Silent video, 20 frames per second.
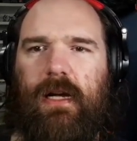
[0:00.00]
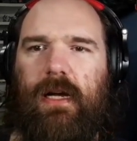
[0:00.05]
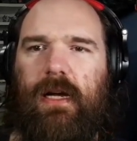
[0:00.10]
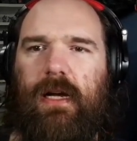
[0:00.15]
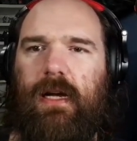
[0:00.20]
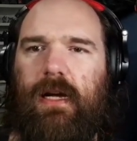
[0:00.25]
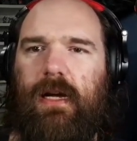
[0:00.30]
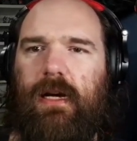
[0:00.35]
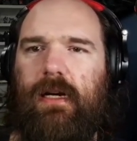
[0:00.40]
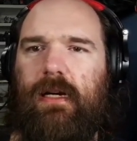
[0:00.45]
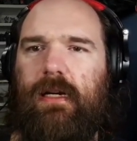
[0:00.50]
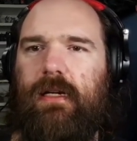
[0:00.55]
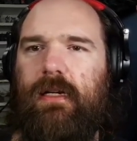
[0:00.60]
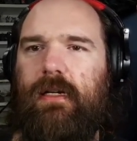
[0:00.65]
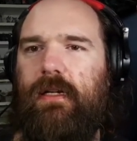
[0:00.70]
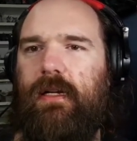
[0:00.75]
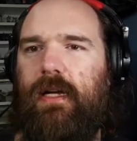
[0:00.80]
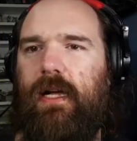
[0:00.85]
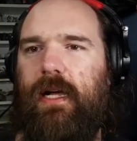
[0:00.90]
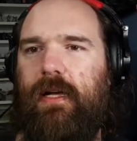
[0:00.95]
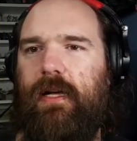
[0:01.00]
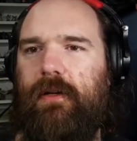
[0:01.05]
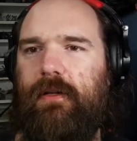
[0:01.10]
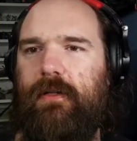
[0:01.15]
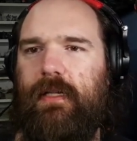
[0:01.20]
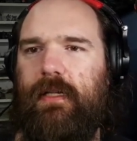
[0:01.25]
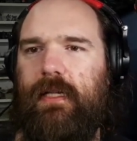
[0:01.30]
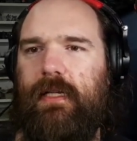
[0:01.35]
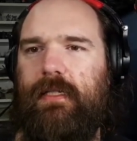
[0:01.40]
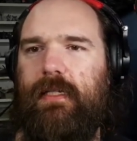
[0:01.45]
Oh,
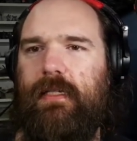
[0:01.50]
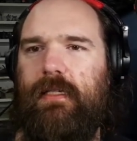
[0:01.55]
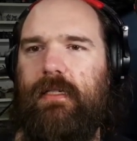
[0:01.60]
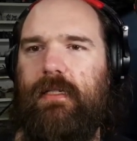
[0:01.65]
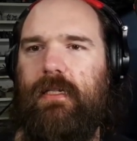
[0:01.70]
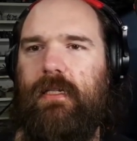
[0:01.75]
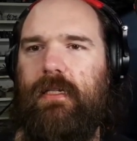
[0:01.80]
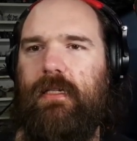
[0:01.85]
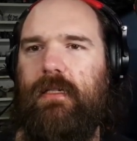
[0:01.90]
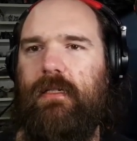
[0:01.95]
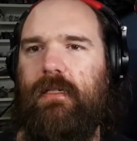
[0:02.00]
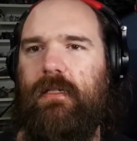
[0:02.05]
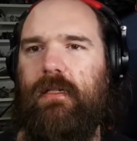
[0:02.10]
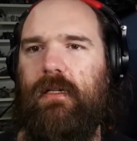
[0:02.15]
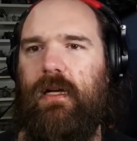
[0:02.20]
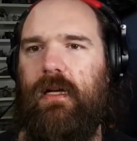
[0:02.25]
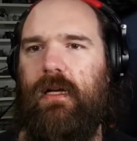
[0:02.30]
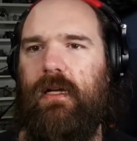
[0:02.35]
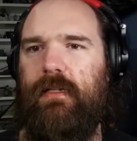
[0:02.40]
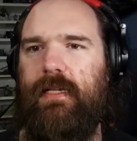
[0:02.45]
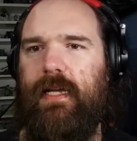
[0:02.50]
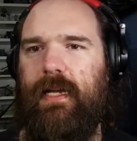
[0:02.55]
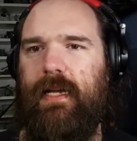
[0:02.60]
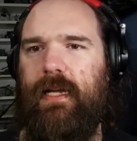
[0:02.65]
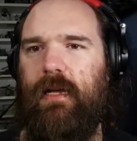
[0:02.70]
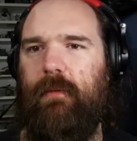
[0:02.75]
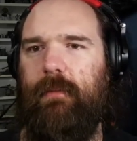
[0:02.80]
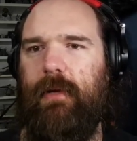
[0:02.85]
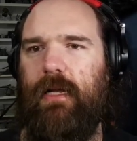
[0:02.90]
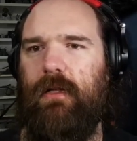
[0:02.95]
this is taking a
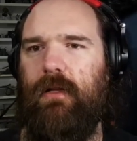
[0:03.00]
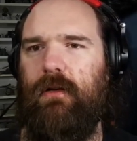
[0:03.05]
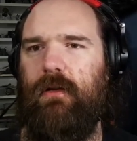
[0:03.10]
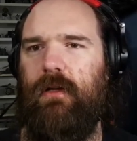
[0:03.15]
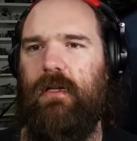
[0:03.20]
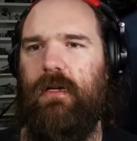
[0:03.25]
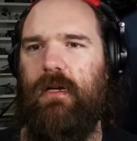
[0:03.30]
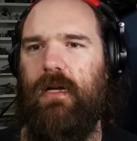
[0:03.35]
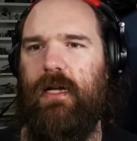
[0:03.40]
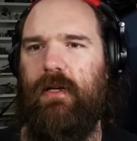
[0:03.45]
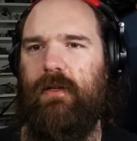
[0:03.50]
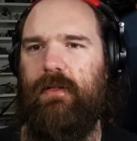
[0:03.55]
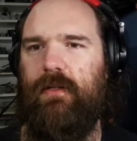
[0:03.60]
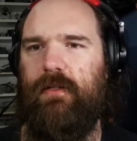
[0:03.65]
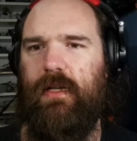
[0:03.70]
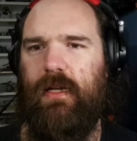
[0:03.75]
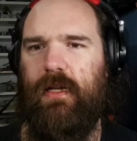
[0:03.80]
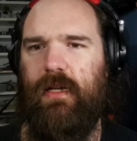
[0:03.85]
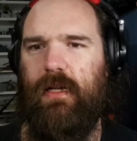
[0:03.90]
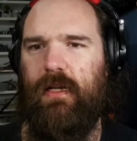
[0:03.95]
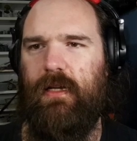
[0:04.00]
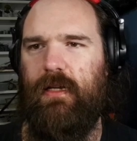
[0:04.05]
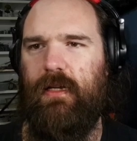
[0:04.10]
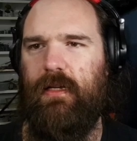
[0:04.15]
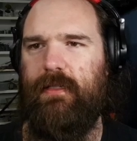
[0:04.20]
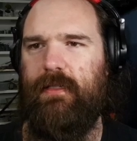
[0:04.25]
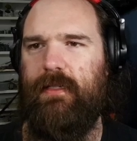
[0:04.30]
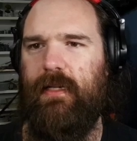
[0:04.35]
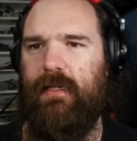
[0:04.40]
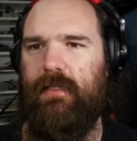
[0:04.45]
bit longer than I'd
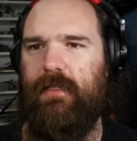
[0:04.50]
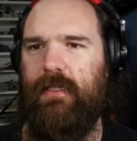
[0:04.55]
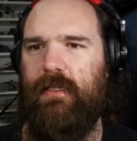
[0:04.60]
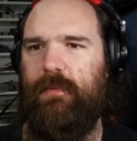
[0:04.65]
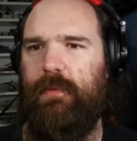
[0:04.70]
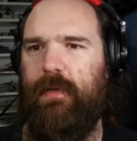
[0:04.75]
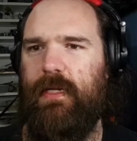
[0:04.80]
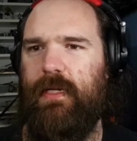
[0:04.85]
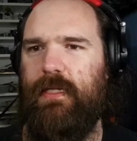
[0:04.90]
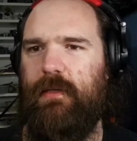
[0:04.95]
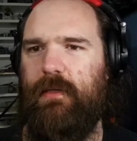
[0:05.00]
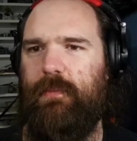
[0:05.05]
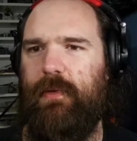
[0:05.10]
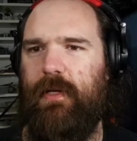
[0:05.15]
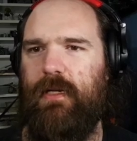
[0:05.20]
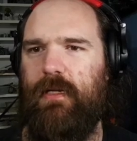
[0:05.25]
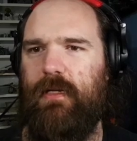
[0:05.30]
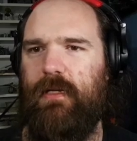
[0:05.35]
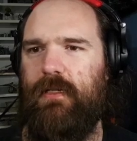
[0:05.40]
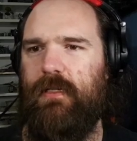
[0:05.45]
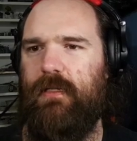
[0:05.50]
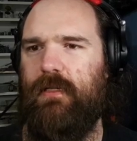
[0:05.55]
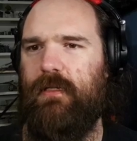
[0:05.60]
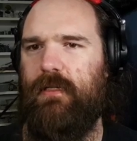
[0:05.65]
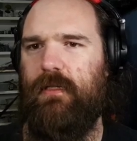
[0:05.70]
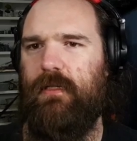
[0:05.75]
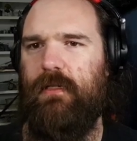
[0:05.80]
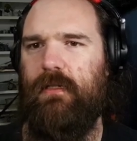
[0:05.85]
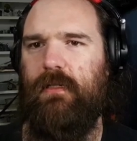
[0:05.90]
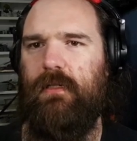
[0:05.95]
anticipated because
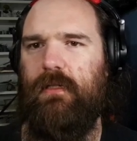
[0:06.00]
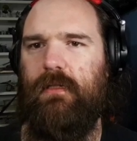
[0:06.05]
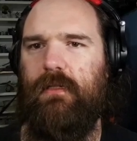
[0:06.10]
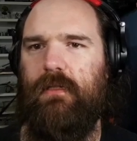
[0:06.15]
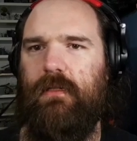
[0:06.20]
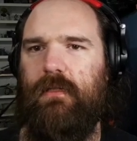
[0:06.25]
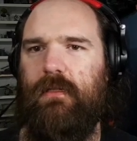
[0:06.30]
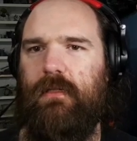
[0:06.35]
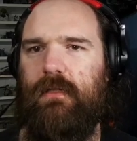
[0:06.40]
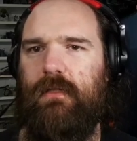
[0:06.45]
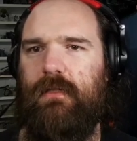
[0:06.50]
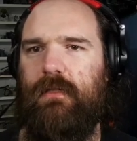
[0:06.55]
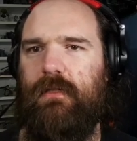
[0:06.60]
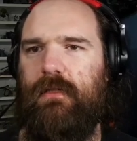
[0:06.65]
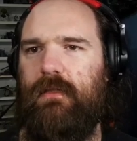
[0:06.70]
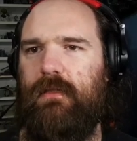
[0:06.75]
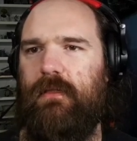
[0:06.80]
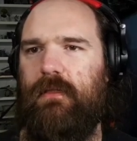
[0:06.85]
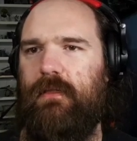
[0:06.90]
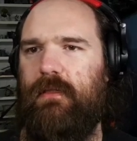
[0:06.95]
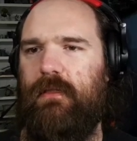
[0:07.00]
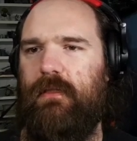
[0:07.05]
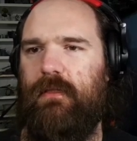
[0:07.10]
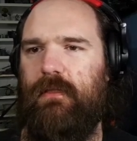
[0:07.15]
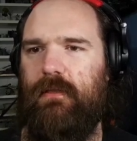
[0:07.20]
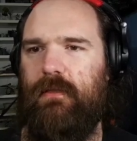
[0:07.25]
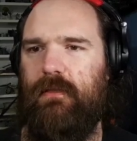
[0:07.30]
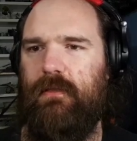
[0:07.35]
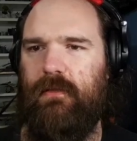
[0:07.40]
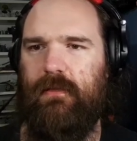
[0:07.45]
I
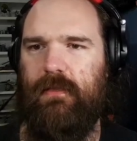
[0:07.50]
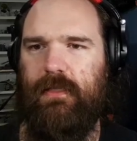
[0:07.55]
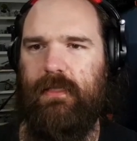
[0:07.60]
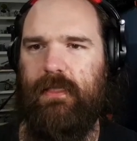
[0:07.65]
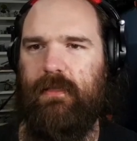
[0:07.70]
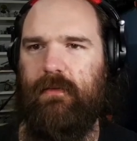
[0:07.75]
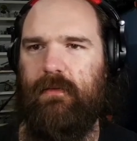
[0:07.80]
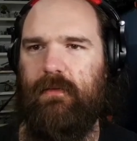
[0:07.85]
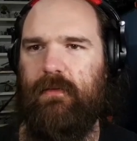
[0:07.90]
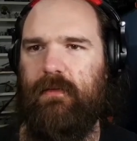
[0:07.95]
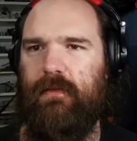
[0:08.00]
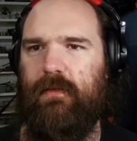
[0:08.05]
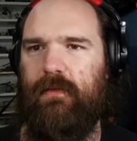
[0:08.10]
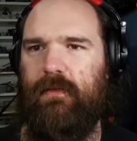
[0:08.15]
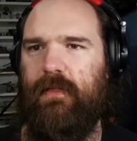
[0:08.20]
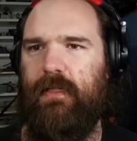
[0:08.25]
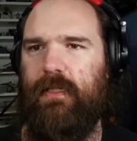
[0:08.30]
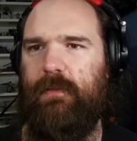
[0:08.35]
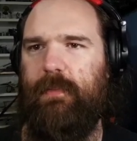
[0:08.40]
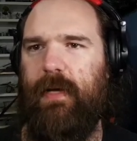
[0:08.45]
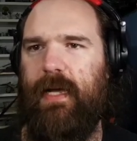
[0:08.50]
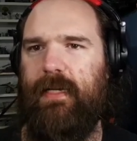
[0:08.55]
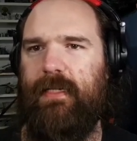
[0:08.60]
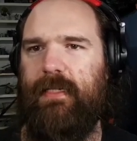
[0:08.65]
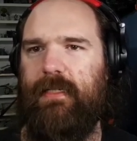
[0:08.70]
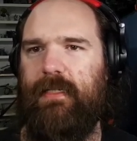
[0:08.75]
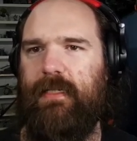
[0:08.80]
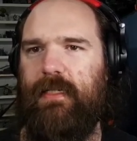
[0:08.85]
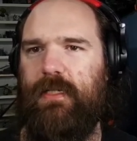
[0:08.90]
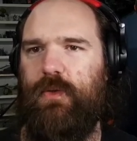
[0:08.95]
didn't expect
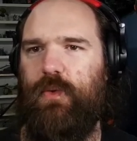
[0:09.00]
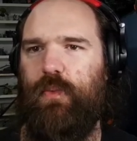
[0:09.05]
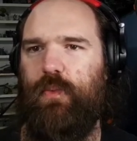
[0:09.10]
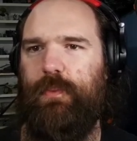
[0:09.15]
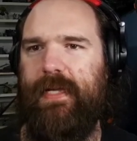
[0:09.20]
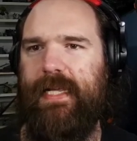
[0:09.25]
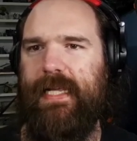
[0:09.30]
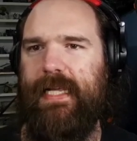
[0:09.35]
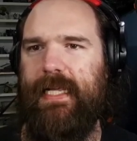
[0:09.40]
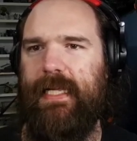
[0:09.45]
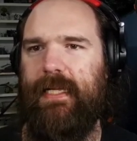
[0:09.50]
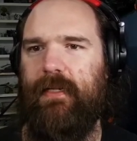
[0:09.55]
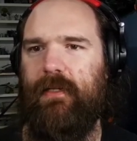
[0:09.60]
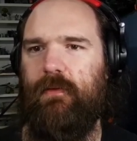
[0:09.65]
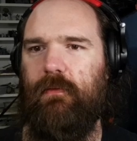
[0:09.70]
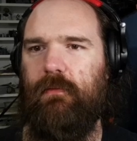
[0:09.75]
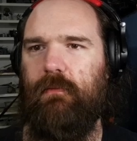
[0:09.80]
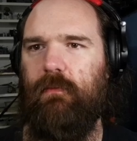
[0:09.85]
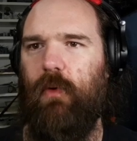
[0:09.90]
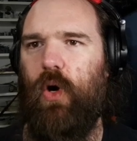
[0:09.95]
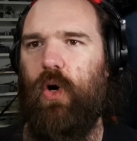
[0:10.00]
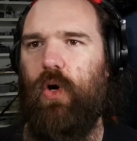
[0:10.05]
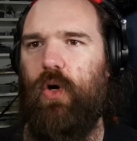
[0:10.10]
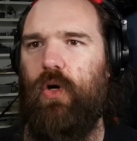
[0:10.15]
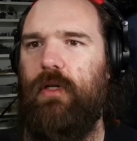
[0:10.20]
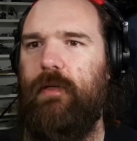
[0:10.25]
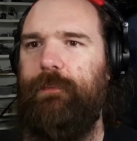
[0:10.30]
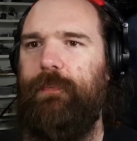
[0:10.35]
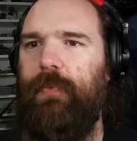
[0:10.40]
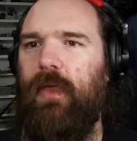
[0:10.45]
it to be wrong.
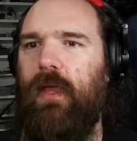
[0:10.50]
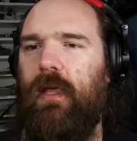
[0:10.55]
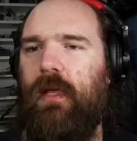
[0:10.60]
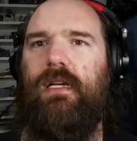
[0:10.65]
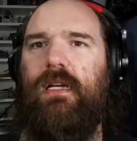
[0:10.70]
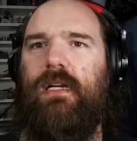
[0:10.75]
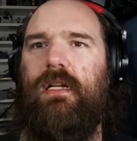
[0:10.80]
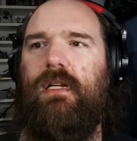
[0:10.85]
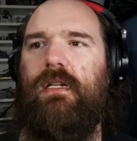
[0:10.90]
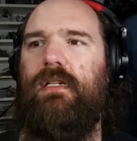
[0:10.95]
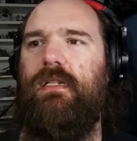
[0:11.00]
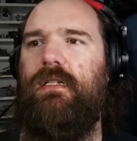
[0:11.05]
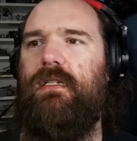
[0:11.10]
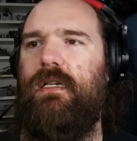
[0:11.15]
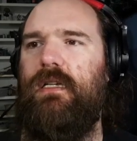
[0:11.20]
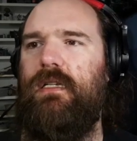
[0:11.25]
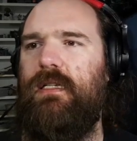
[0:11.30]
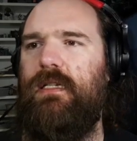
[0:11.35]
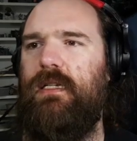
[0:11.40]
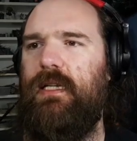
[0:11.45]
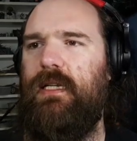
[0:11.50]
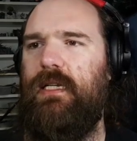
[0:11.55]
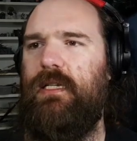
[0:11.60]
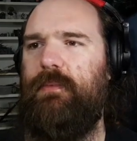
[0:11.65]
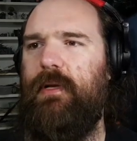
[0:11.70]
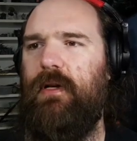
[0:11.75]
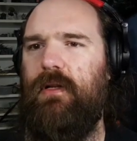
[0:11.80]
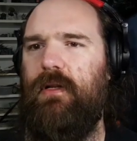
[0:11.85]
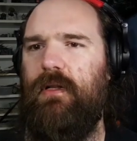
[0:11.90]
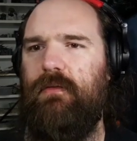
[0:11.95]
Does it need to be
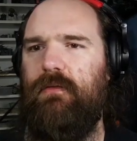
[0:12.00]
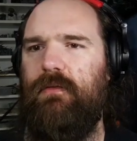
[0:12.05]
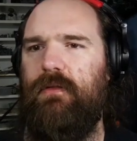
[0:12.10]
hollowed?